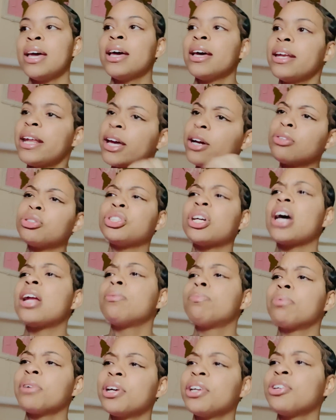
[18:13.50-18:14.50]
They gonna try to
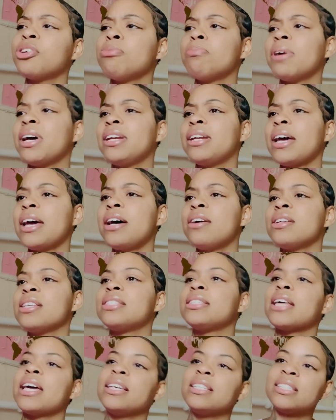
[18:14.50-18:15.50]
bring you back down and
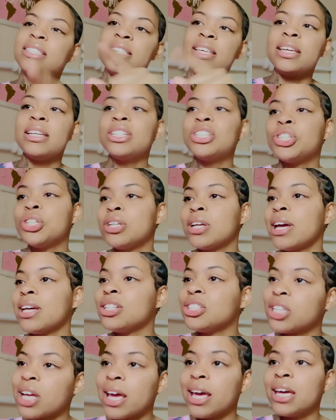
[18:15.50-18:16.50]
say, see, she ain't
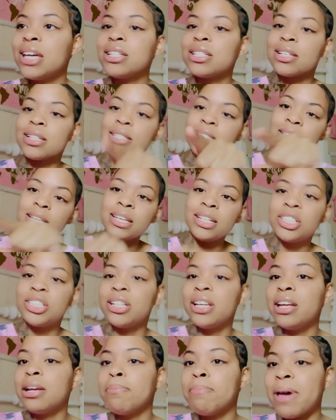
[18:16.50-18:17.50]
changed, or see,
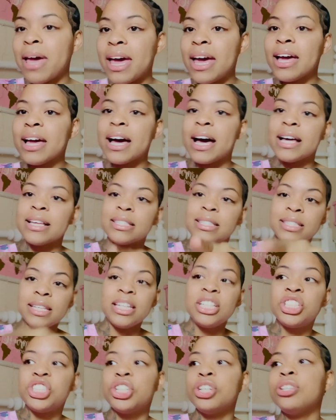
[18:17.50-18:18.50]
she the bad guy. See,
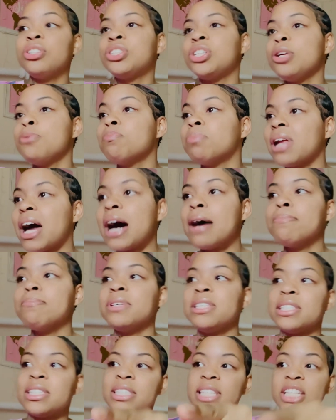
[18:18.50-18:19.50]
she blocked
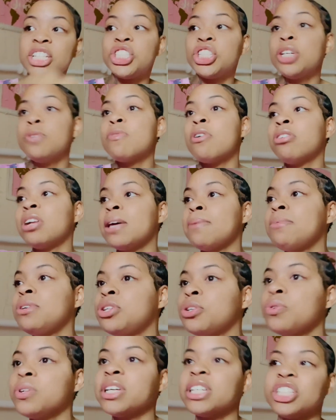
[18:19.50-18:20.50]
me. See, she won't let me
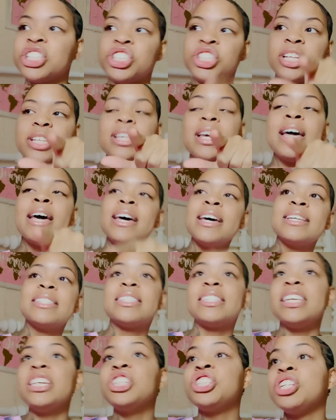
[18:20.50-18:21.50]
do this.
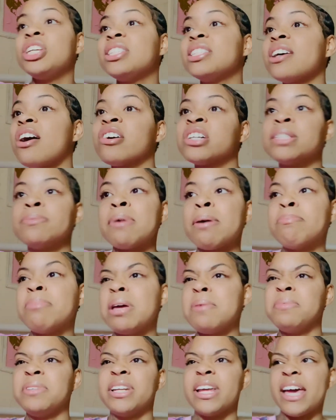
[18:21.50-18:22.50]
She talks to my
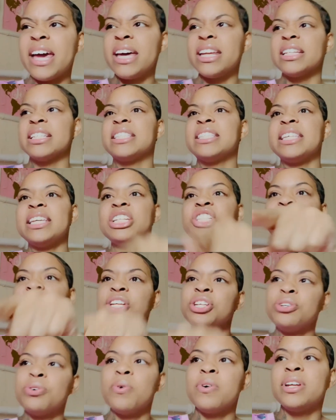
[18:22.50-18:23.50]
baby daddy. See, she
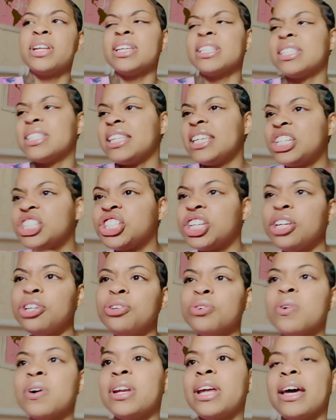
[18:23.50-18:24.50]
doing this. See, she
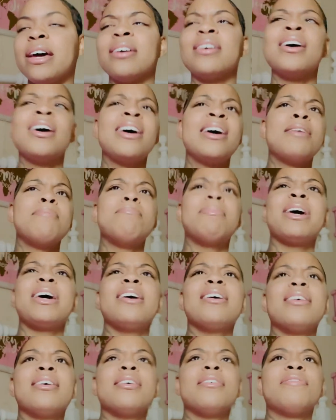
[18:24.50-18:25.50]
doing that.
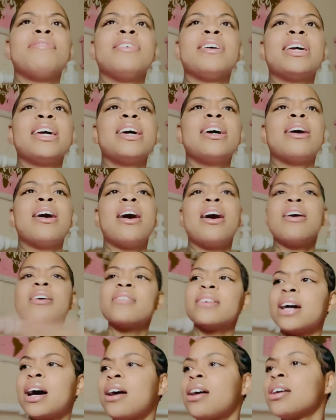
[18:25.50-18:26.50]
Man, forget all
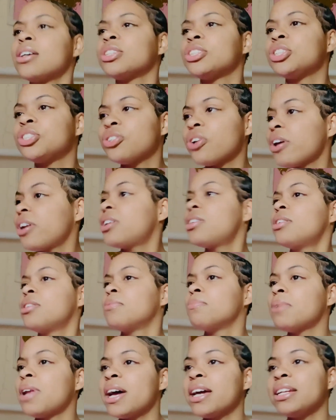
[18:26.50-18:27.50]
y'all. Straight up.
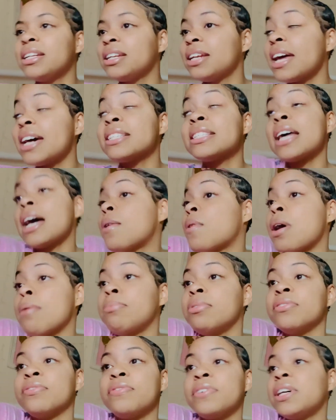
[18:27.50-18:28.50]
Like, that's how I've
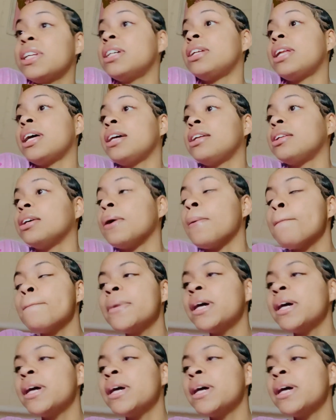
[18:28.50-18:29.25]
been feeling lately.